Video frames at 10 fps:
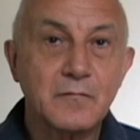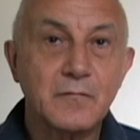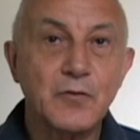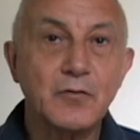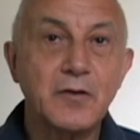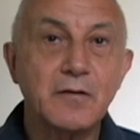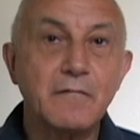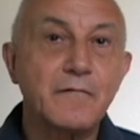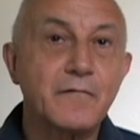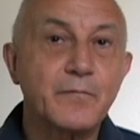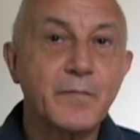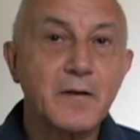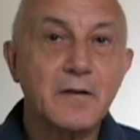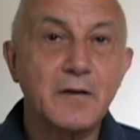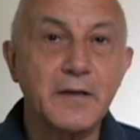you give
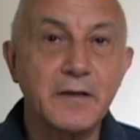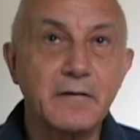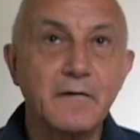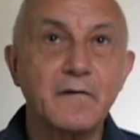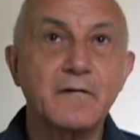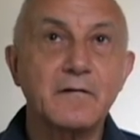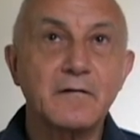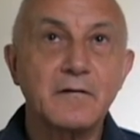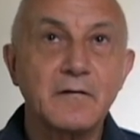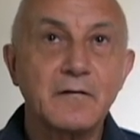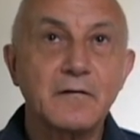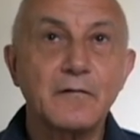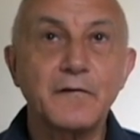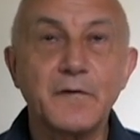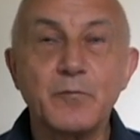clients
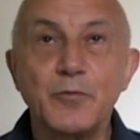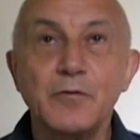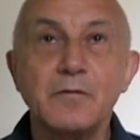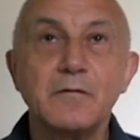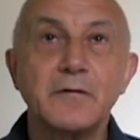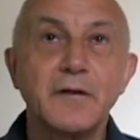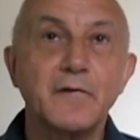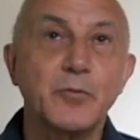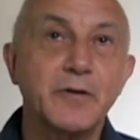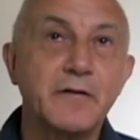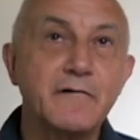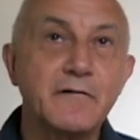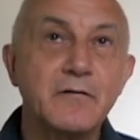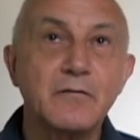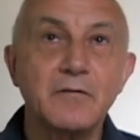a simple
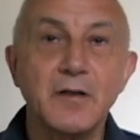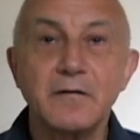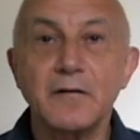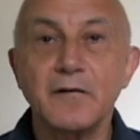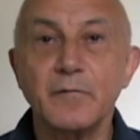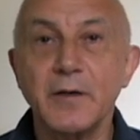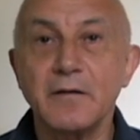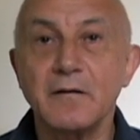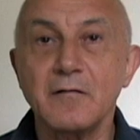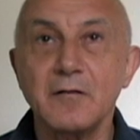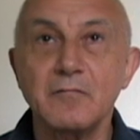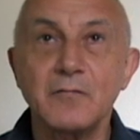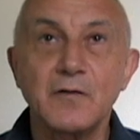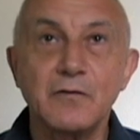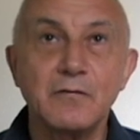explanation. You're not expecting
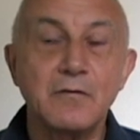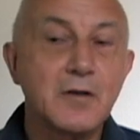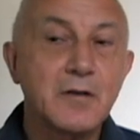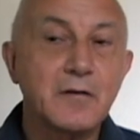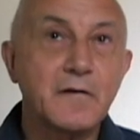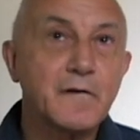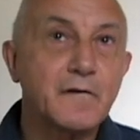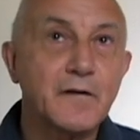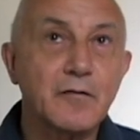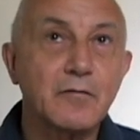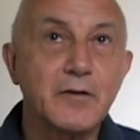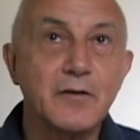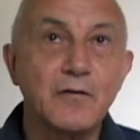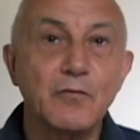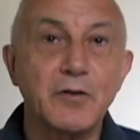them to
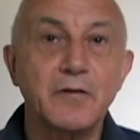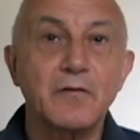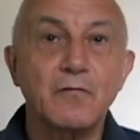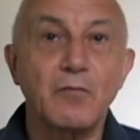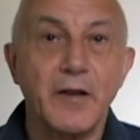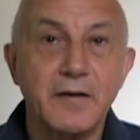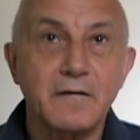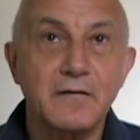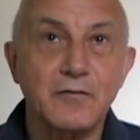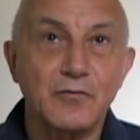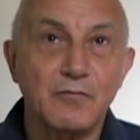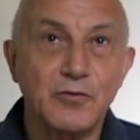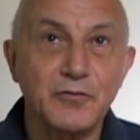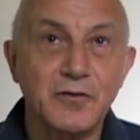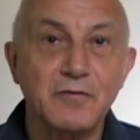necessarily do it right,
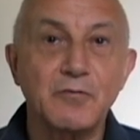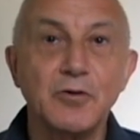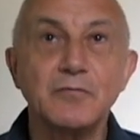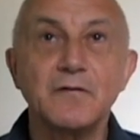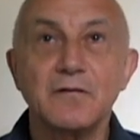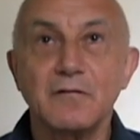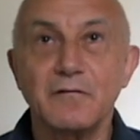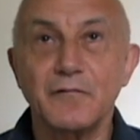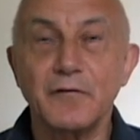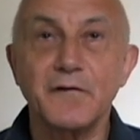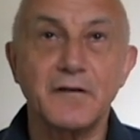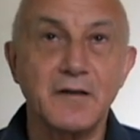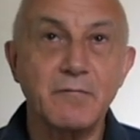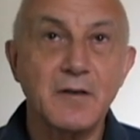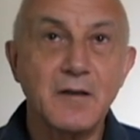quote unquote, the first
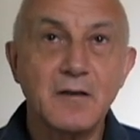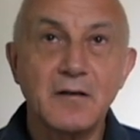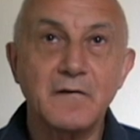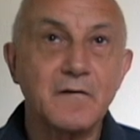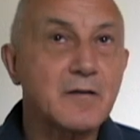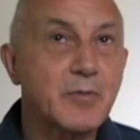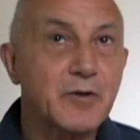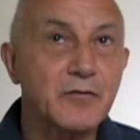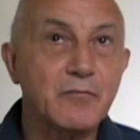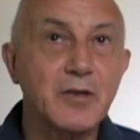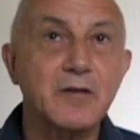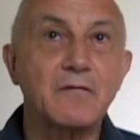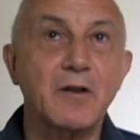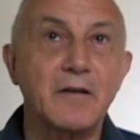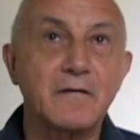time. It's not about doing
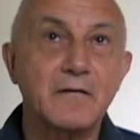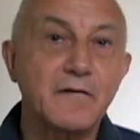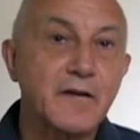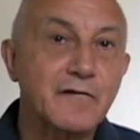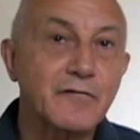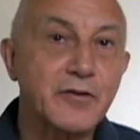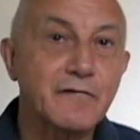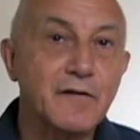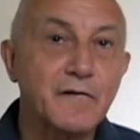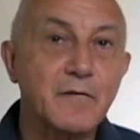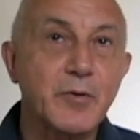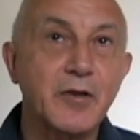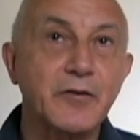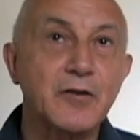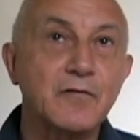it right. It's actually just
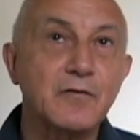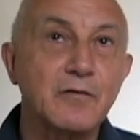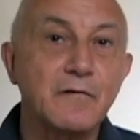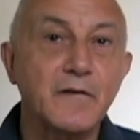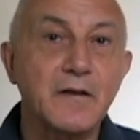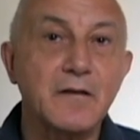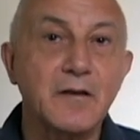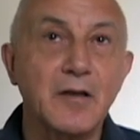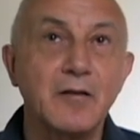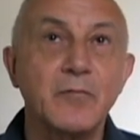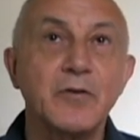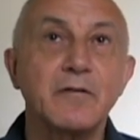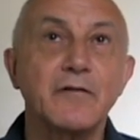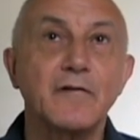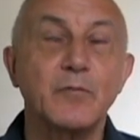about introducing that element
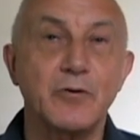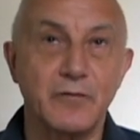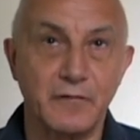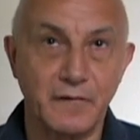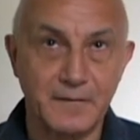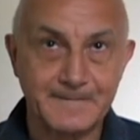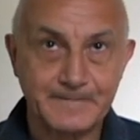of experience.